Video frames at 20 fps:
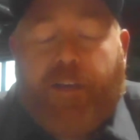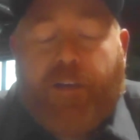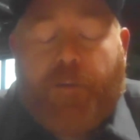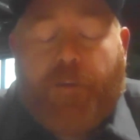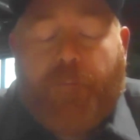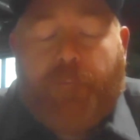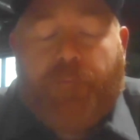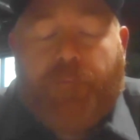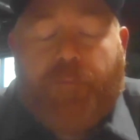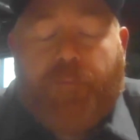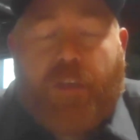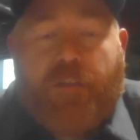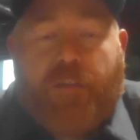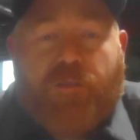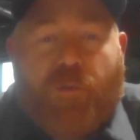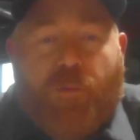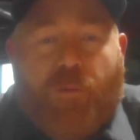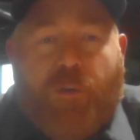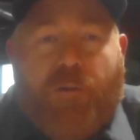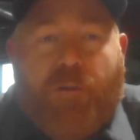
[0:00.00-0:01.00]
And
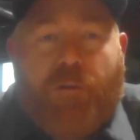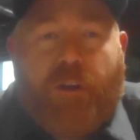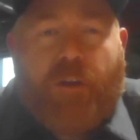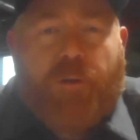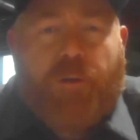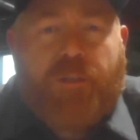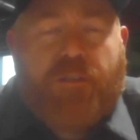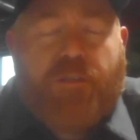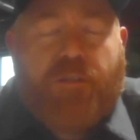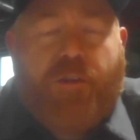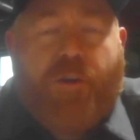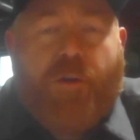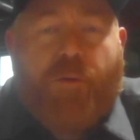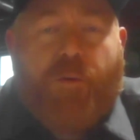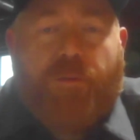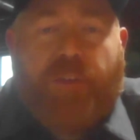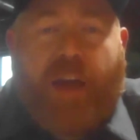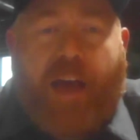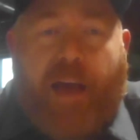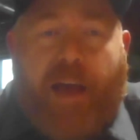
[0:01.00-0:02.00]
so we don't always know
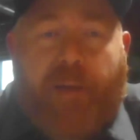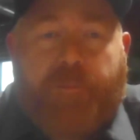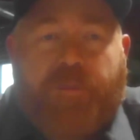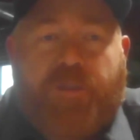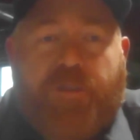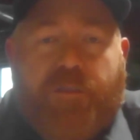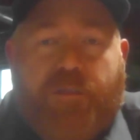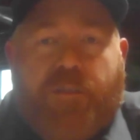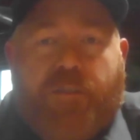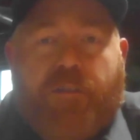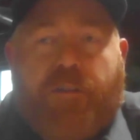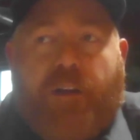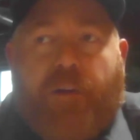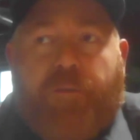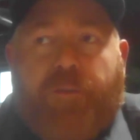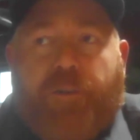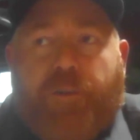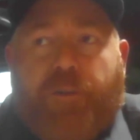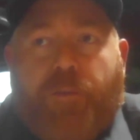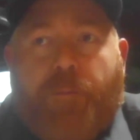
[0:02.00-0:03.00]
the options that are out
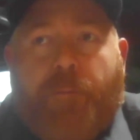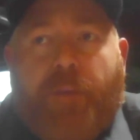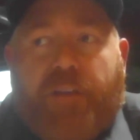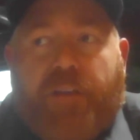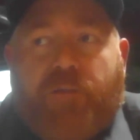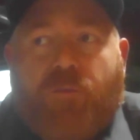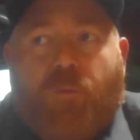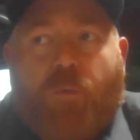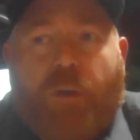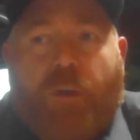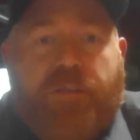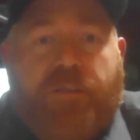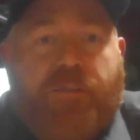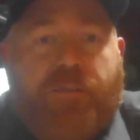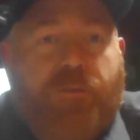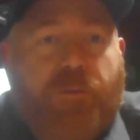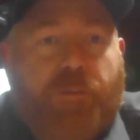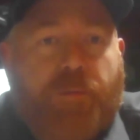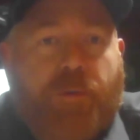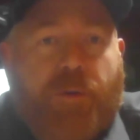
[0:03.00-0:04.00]
there and the best ways
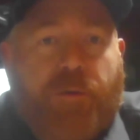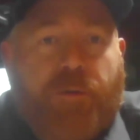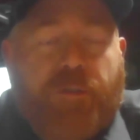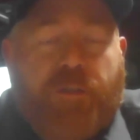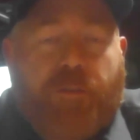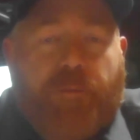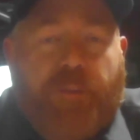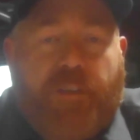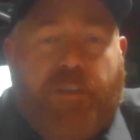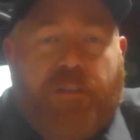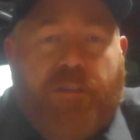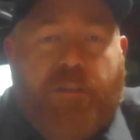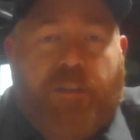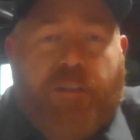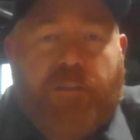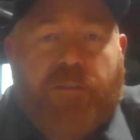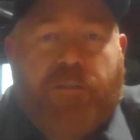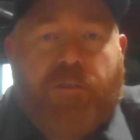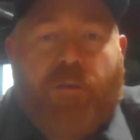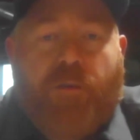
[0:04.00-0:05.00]
to approach some of these
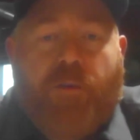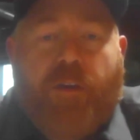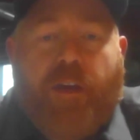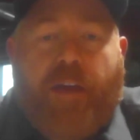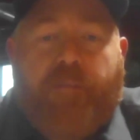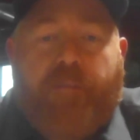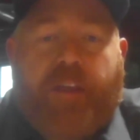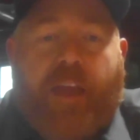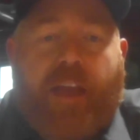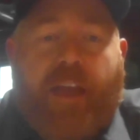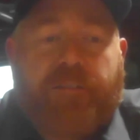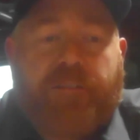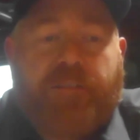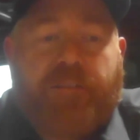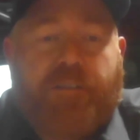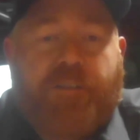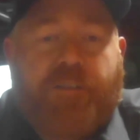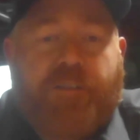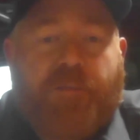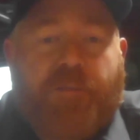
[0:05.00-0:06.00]
things. So having
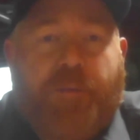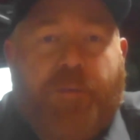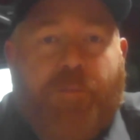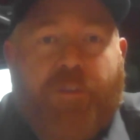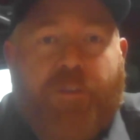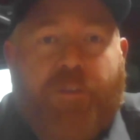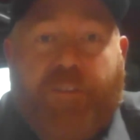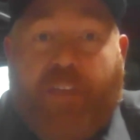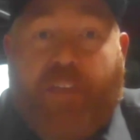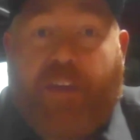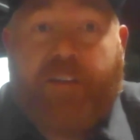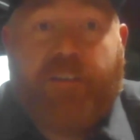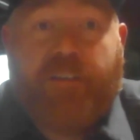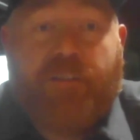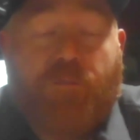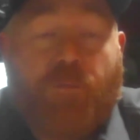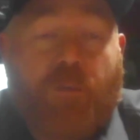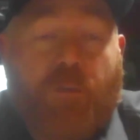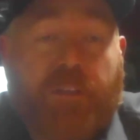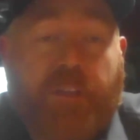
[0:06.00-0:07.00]
access to the people that
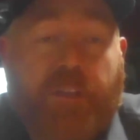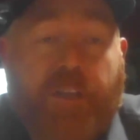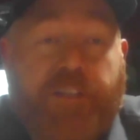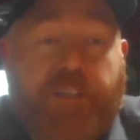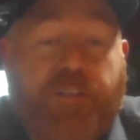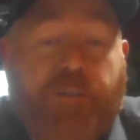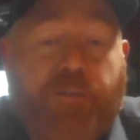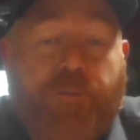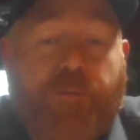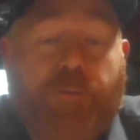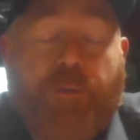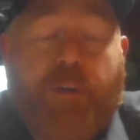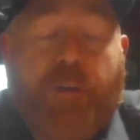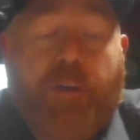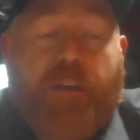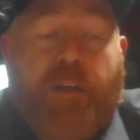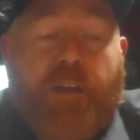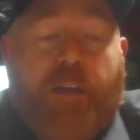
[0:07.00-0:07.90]
is what they do,